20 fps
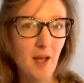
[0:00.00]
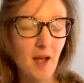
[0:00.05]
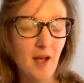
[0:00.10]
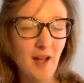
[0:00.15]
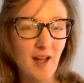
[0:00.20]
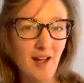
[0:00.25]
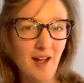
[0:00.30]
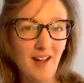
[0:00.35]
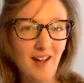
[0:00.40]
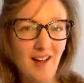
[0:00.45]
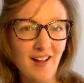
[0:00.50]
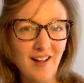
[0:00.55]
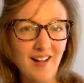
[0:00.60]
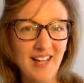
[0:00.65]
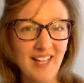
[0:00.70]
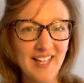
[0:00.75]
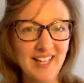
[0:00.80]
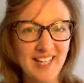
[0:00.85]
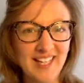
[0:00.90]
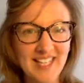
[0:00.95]

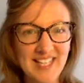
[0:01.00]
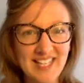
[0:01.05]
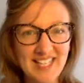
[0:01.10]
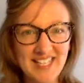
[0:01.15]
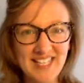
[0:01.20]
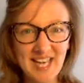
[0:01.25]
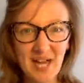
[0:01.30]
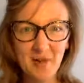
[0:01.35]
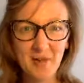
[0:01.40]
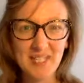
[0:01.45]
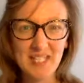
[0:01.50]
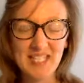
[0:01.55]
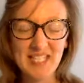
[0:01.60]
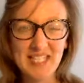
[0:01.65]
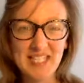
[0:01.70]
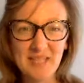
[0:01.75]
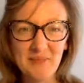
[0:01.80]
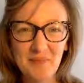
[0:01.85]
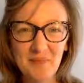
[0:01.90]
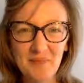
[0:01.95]
I doubt
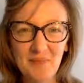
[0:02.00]
it.